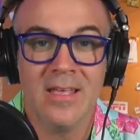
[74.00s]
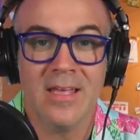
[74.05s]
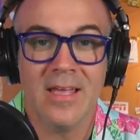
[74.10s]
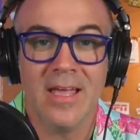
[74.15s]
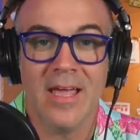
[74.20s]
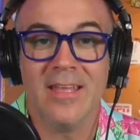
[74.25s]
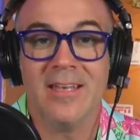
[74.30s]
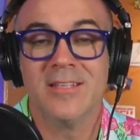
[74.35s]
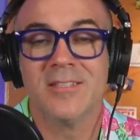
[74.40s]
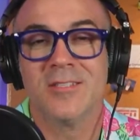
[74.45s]

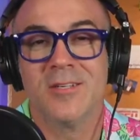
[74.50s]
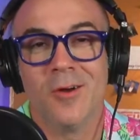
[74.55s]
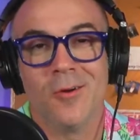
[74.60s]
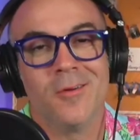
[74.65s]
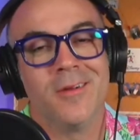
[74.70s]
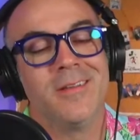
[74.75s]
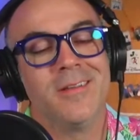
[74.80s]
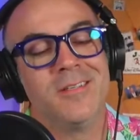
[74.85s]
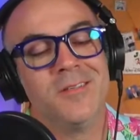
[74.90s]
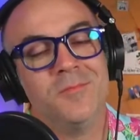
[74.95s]
And it's
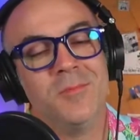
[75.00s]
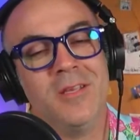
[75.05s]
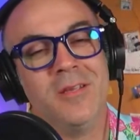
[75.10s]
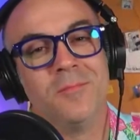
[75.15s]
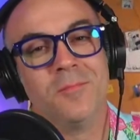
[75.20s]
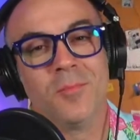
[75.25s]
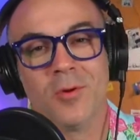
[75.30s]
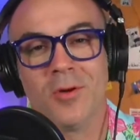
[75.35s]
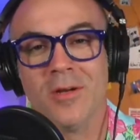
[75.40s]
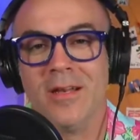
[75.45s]
going to be
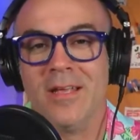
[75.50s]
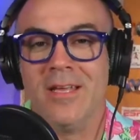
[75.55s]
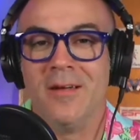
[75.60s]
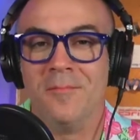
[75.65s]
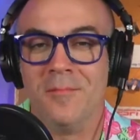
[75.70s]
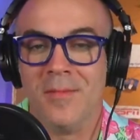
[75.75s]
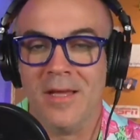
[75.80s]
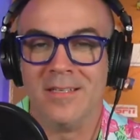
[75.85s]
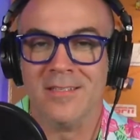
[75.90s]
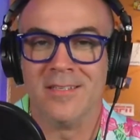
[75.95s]
pretty
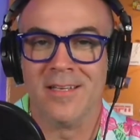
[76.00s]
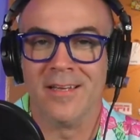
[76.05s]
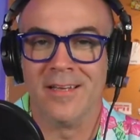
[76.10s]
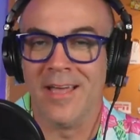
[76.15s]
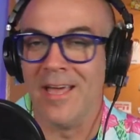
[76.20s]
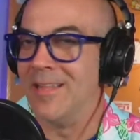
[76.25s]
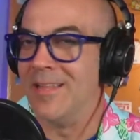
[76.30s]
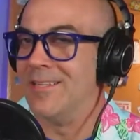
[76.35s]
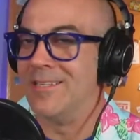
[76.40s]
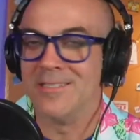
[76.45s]
amazing,
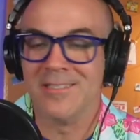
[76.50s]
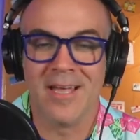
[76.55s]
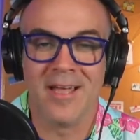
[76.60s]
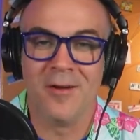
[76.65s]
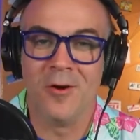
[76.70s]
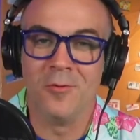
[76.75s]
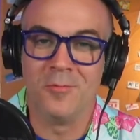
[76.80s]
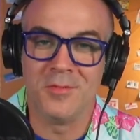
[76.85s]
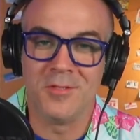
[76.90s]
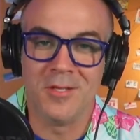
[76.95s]
at least I
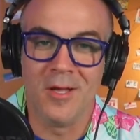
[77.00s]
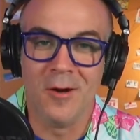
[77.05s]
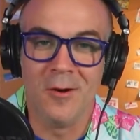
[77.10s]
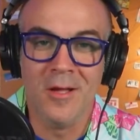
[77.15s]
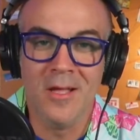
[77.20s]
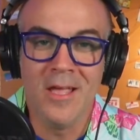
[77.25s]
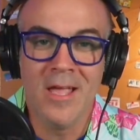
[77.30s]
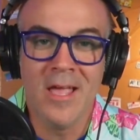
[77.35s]
hope so.